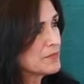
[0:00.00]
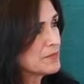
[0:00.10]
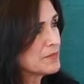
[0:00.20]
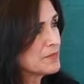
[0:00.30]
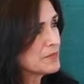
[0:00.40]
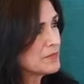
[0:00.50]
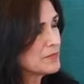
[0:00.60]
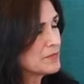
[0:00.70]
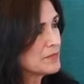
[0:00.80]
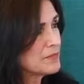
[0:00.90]

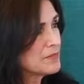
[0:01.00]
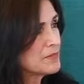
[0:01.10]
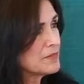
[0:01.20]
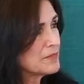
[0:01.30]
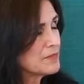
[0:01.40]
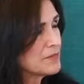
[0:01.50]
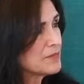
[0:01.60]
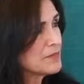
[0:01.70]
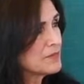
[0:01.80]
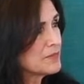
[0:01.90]

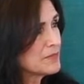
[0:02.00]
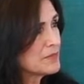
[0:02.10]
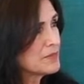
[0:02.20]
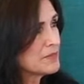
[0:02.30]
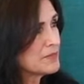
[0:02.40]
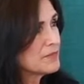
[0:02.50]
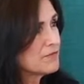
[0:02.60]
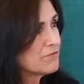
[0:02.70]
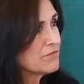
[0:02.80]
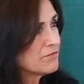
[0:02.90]

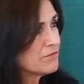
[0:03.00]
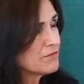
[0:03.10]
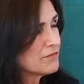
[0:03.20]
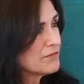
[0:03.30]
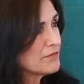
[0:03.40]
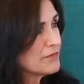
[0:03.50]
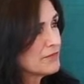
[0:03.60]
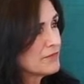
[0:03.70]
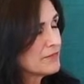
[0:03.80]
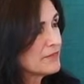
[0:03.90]

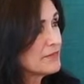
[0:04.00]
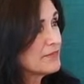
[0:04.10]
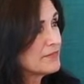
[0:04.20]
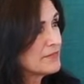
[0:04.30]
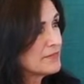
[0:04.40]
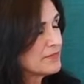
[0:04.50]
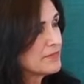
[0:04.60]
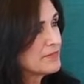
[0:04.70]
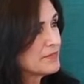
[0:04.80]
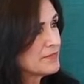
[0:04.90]

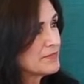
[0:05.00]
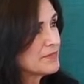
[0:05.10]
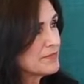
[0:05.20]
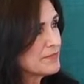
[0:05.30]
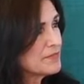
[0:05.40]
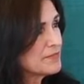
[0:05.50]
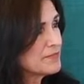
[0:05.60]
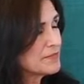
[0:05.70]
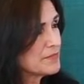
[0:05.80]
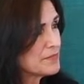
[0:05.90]

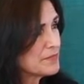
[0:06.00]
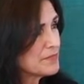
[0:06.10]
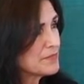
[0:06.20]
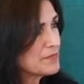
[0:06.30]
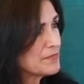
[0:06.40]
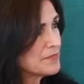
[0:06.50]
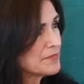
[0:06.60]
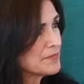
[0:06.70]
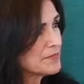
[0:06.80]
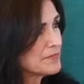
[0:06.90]

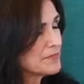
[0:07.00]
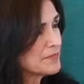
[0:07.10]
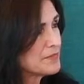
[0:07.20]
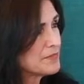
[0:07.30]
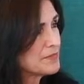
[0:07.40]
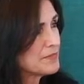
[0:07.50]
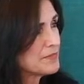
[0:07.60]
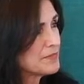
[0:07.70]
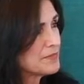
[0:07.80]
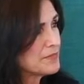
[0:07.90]
[no speech]